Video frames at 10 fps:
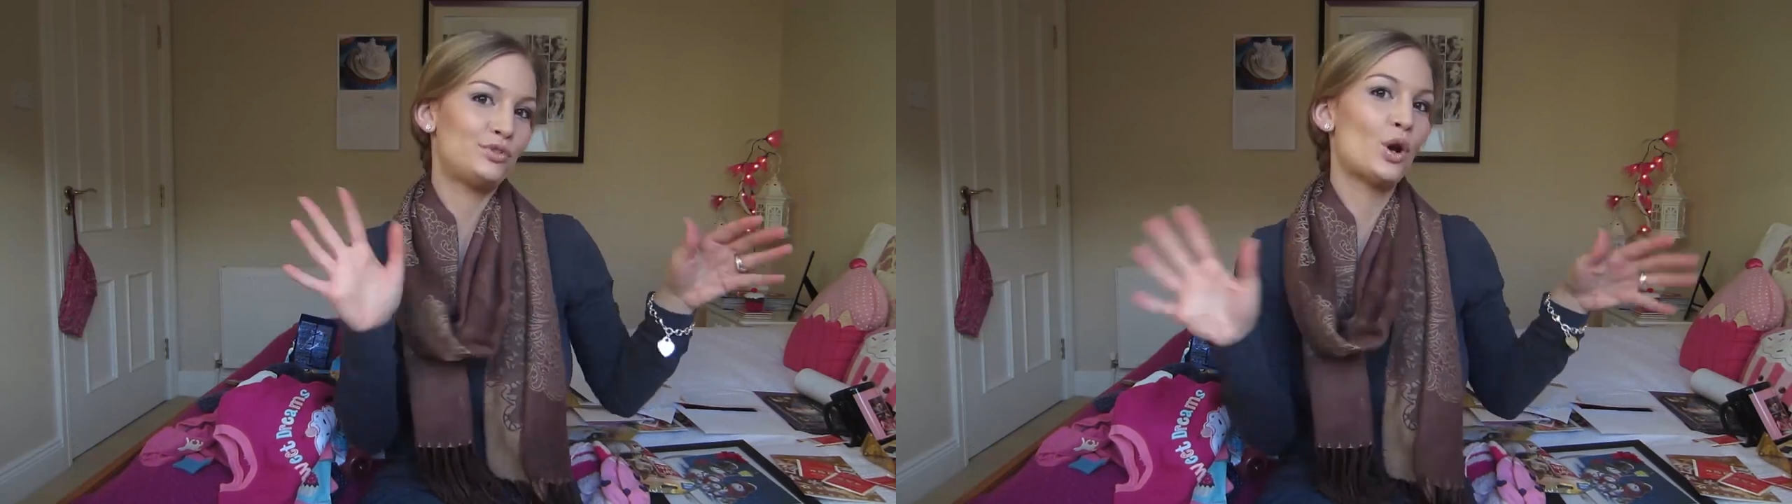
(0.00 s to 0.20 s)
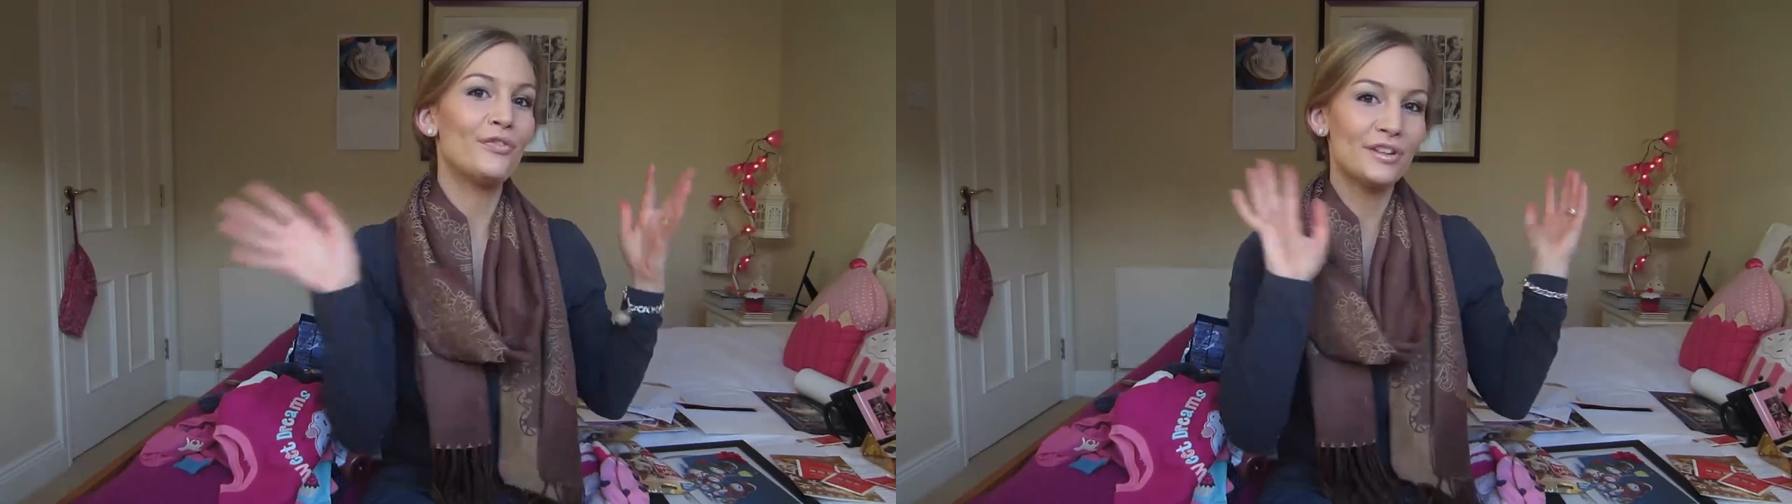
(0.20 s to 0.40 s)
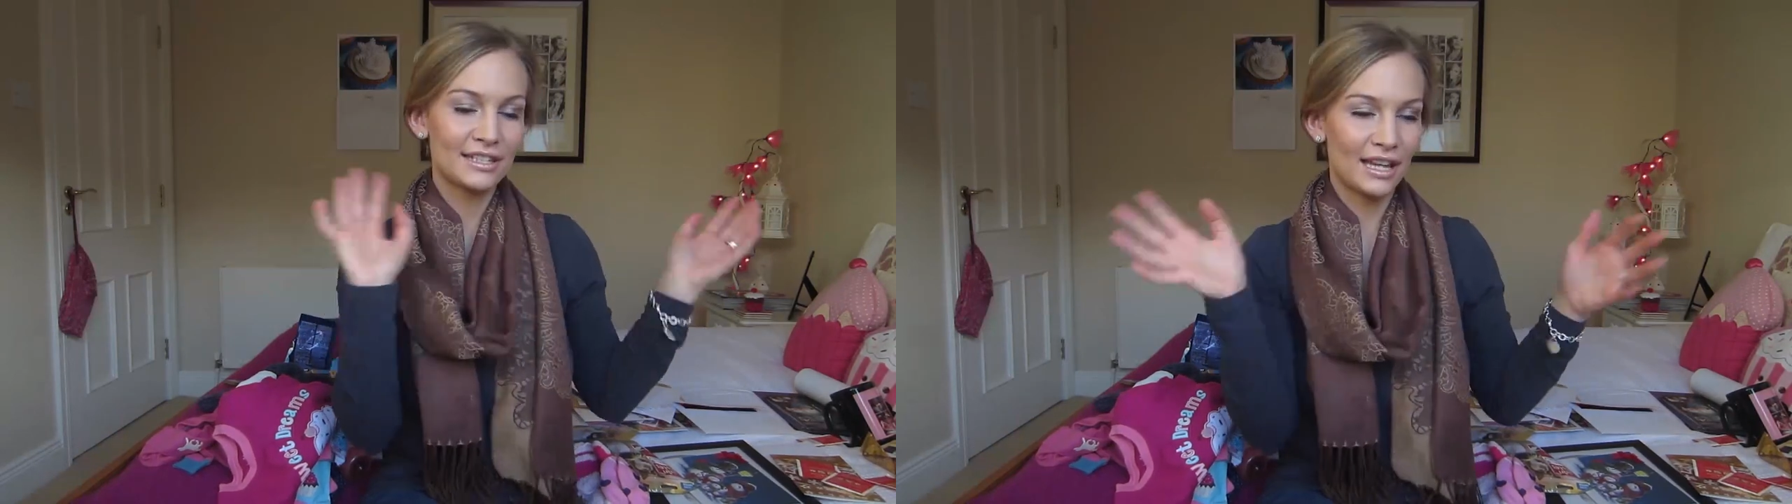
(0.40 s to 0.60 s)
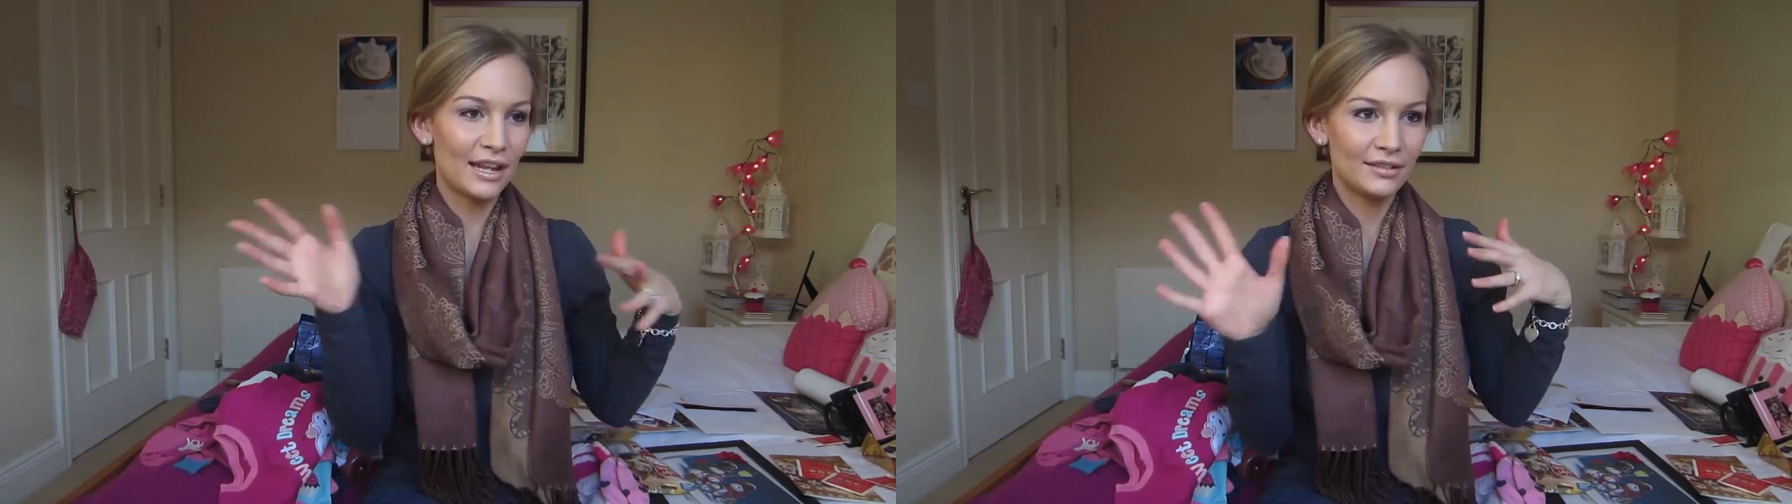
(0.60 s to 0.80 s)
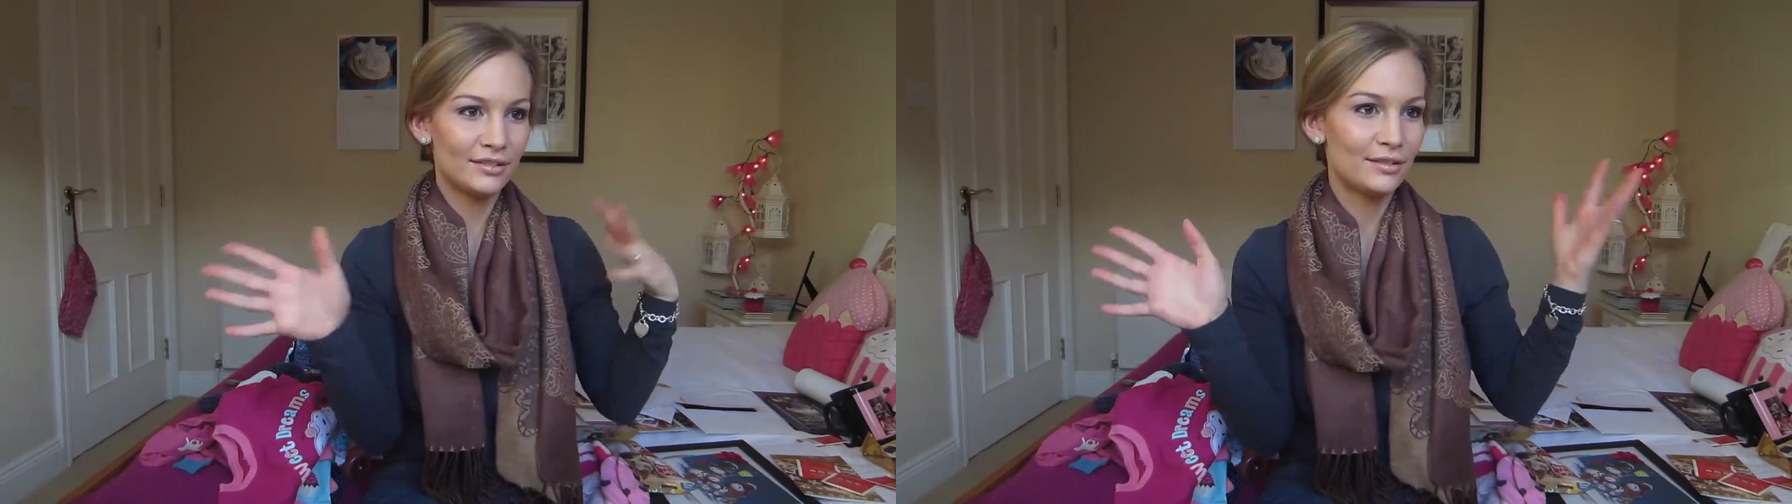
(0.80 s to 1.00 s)
Jofus
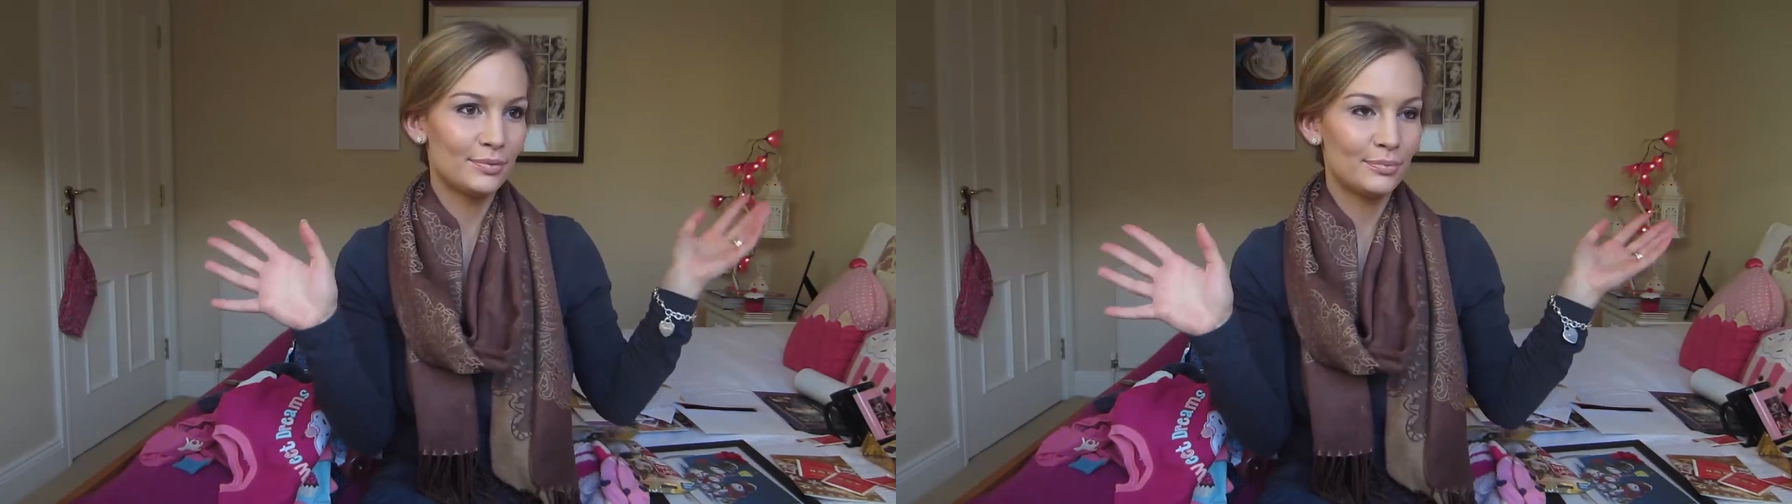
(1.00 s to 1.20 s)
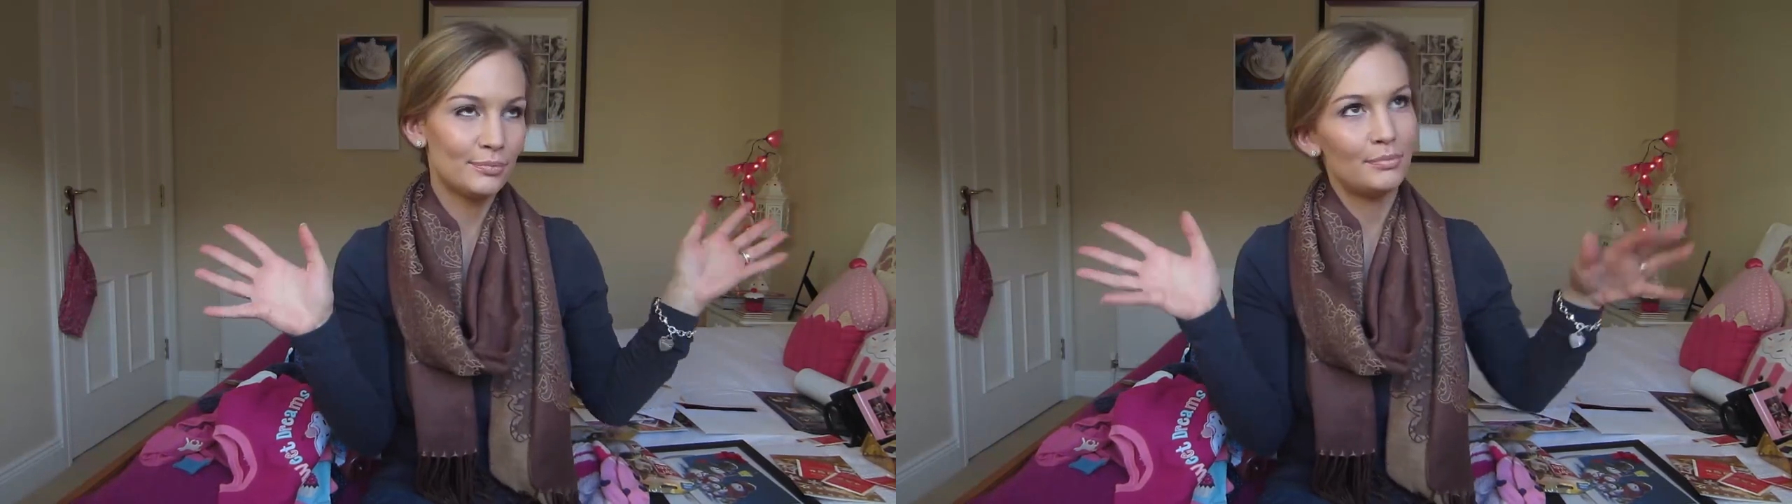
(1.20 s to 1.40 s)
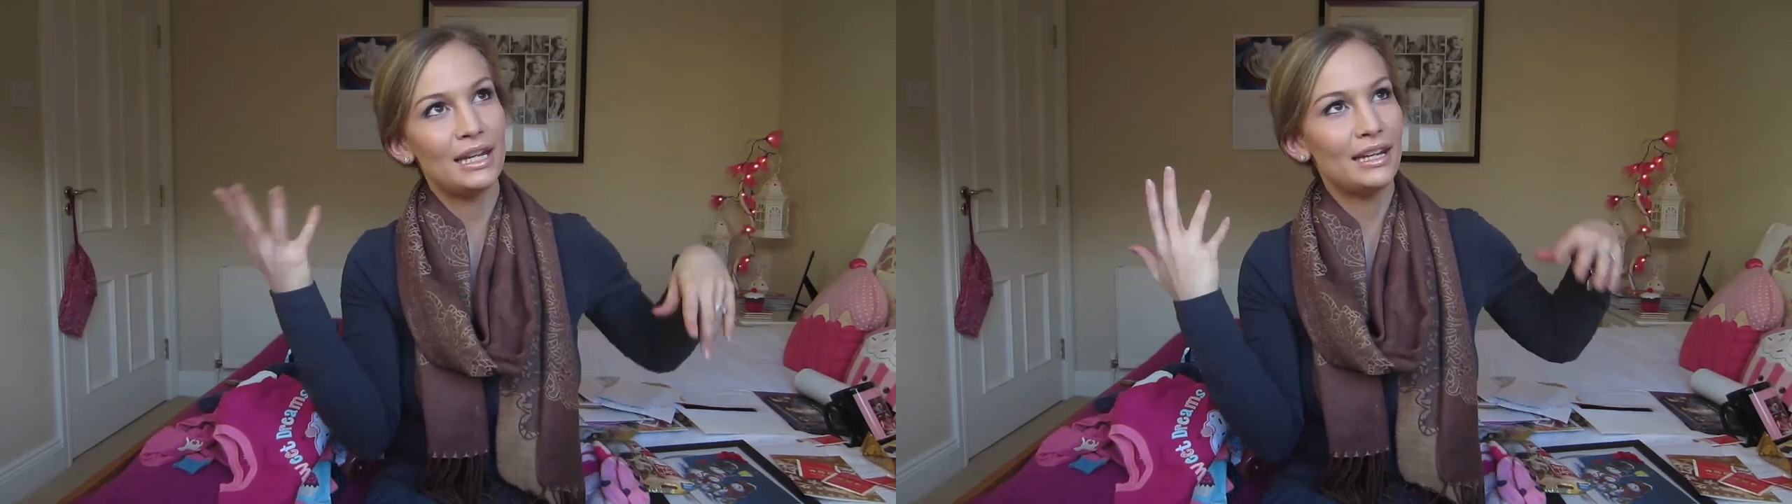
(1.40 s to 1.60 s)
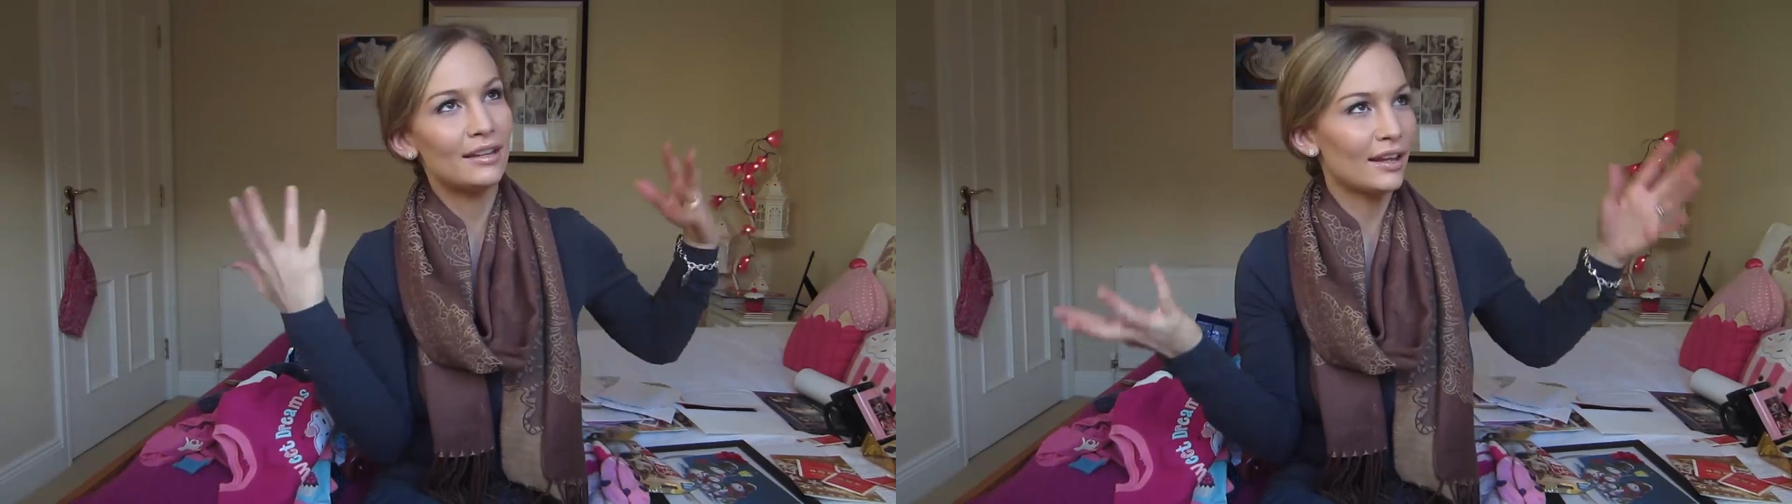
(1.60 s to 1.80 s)
and me